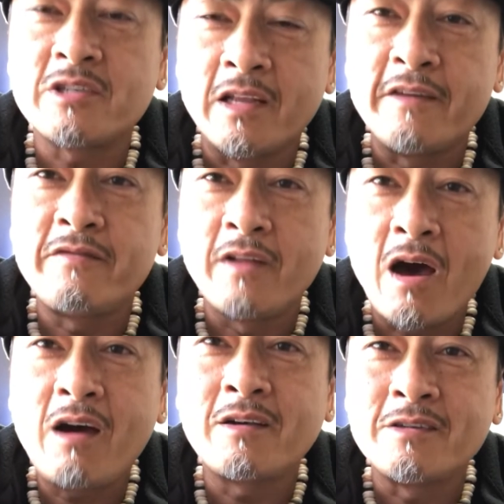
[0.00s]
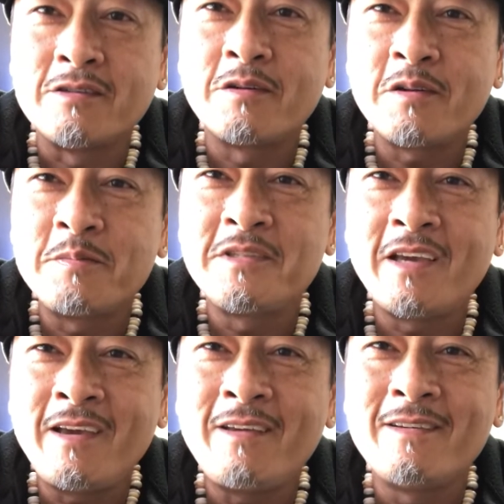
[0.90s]
Live long. You know what I'm
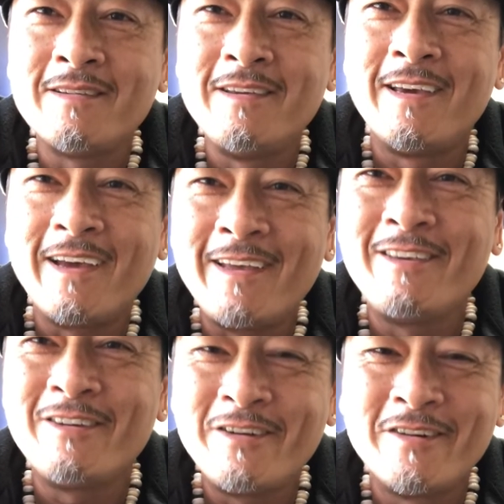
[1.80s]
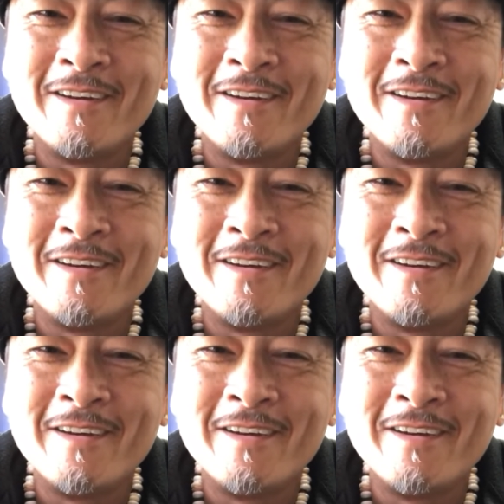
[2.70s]
saying? Yeah, you.